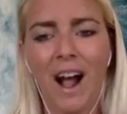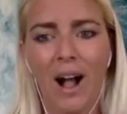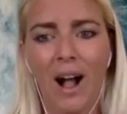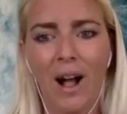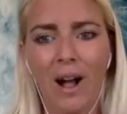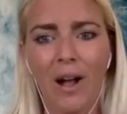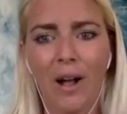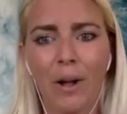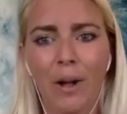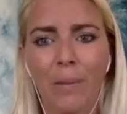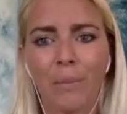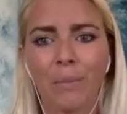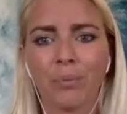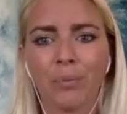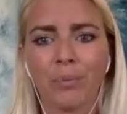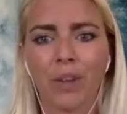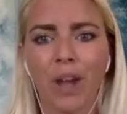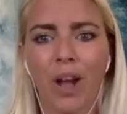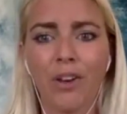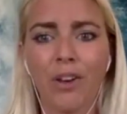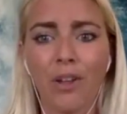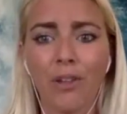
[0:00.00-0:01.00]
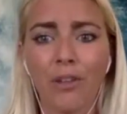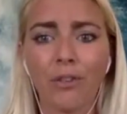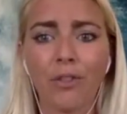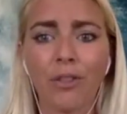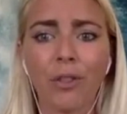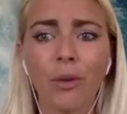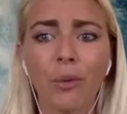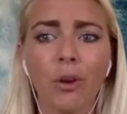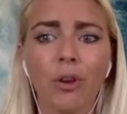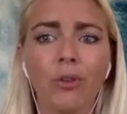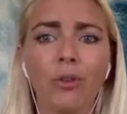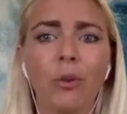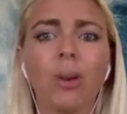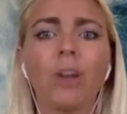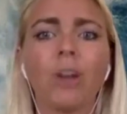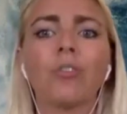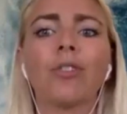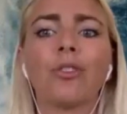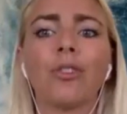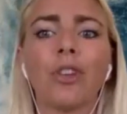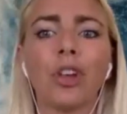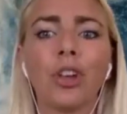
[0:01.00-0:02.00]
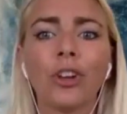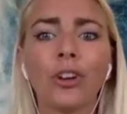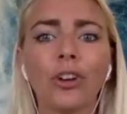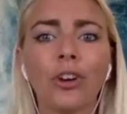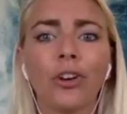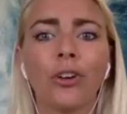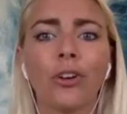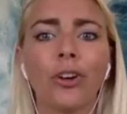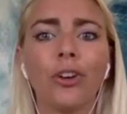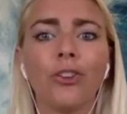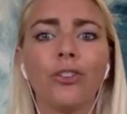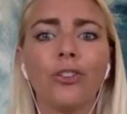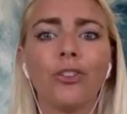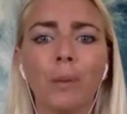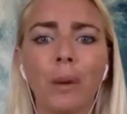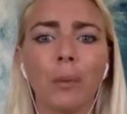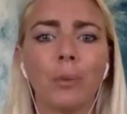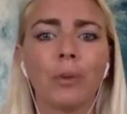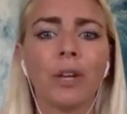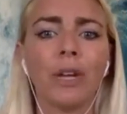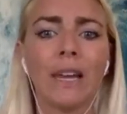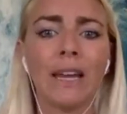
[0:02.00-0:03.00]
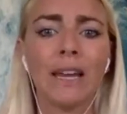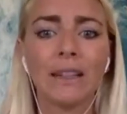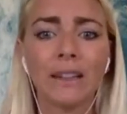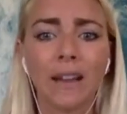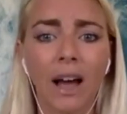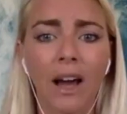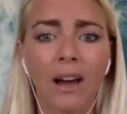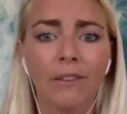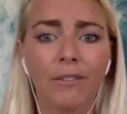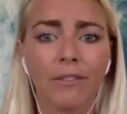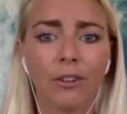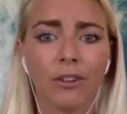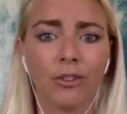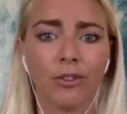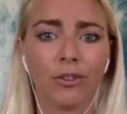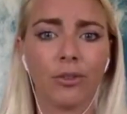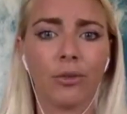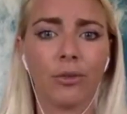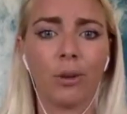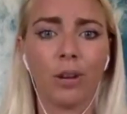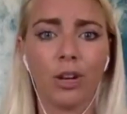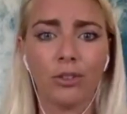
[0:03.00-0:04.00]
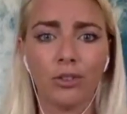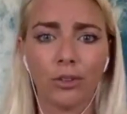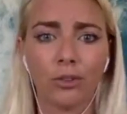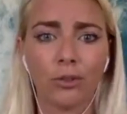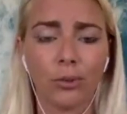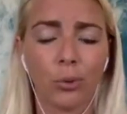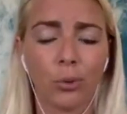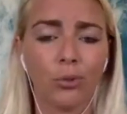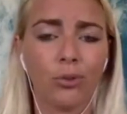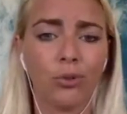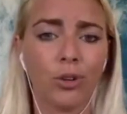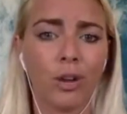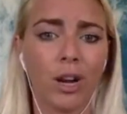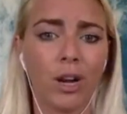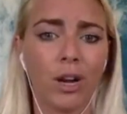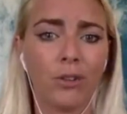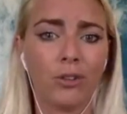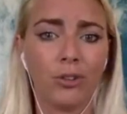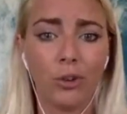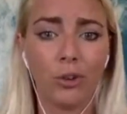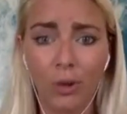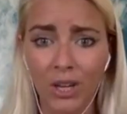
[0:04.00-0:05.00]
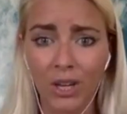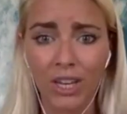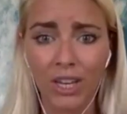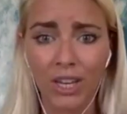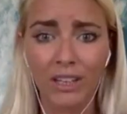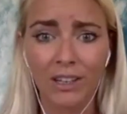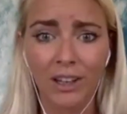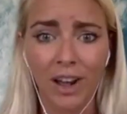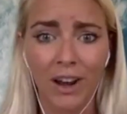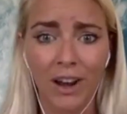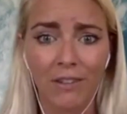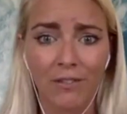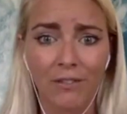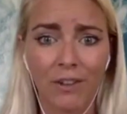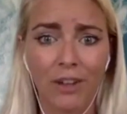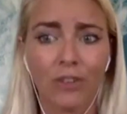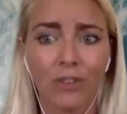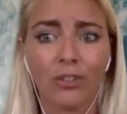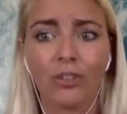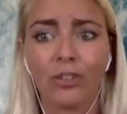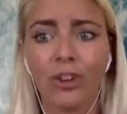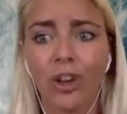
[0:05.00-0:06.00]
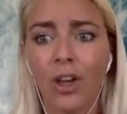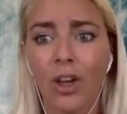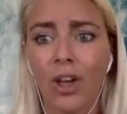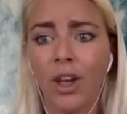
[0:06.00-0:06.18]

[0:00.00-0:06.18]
Another thing that we're doing is just encouraging people to eat lionfish. So what I just told you guys, you can eat lionfish.